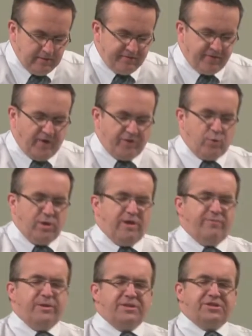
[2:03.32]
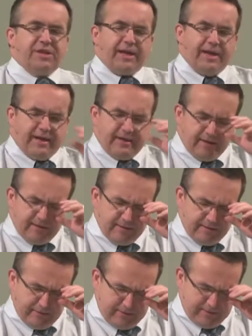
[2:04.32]
Father, we have been singing
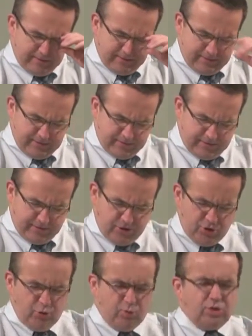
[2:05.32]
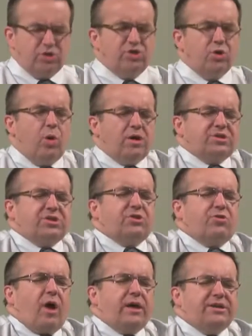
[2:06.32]
that you would show us
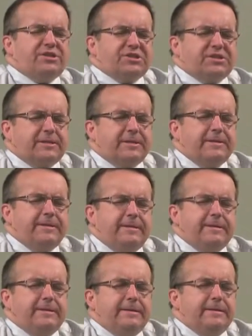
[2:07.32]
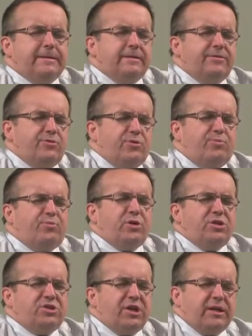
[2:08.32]
Christ through the
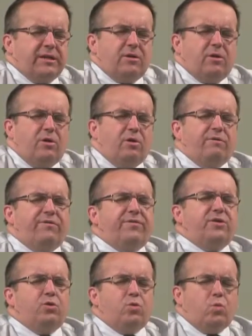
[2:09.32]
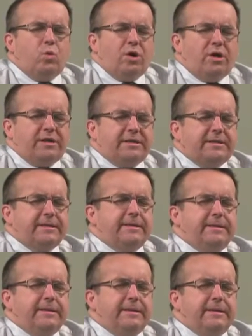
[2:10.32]
preaching of your word.
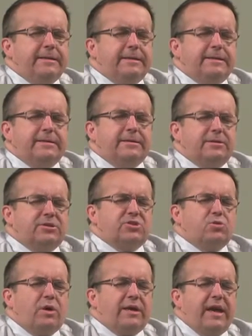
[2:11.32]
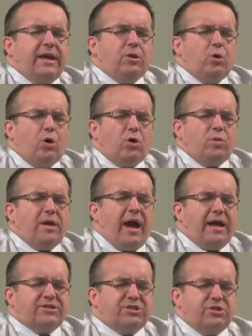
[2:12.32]
And so again, Lord, we
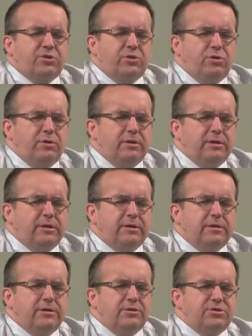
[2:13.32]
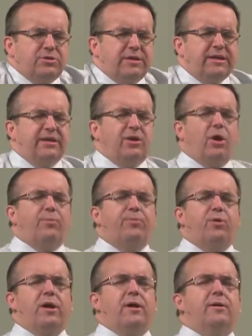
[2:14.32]
ask you to hear our
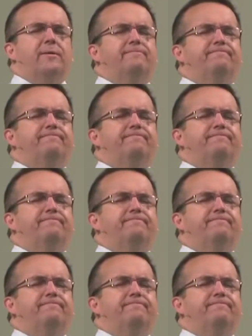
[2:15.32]
prayer.